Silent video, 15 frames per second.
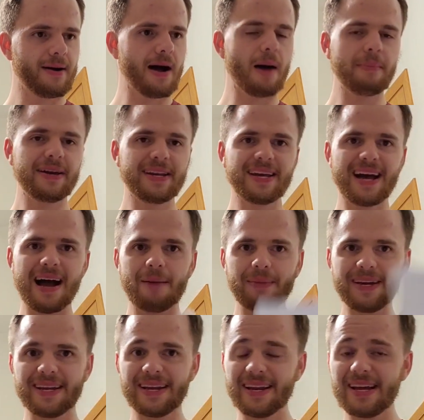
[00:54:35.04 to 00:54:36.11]
I mean,
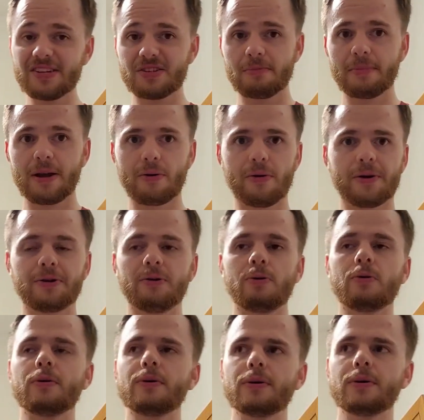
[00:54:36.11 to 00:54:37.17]
it is a
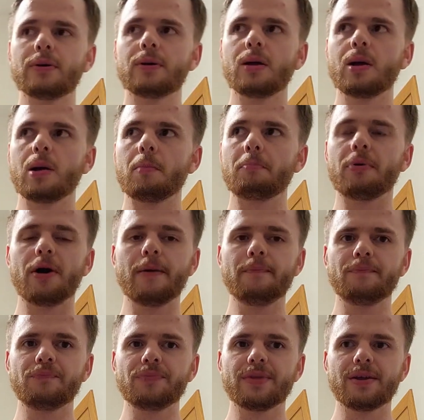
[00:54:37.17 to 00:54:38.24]
miracle,
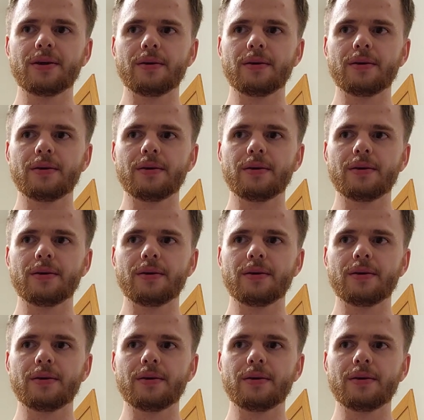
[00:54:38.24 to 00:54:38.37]
but